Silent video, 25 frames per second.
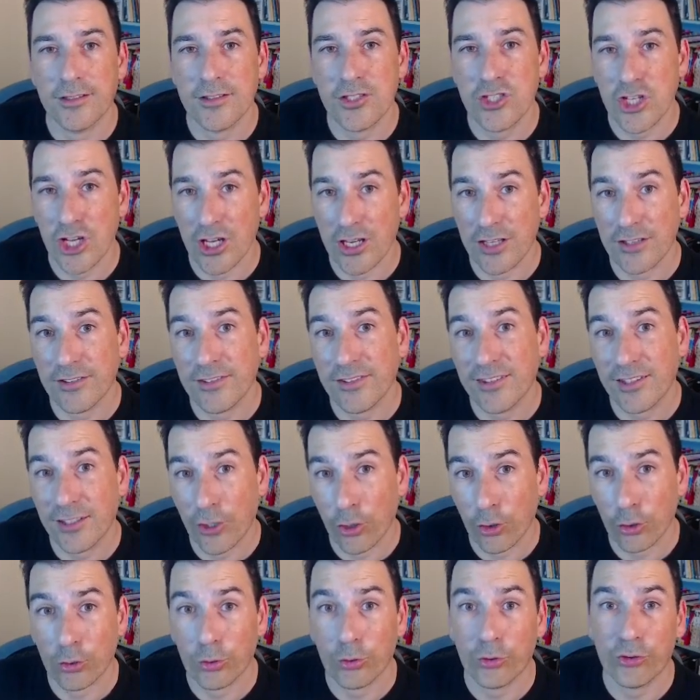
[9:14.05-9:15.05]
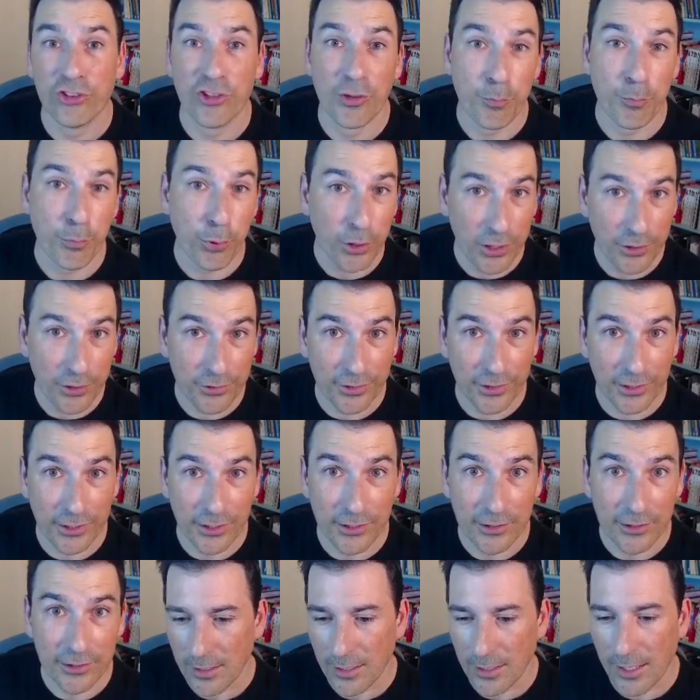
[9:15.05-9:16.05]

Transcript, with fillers: change the color separately.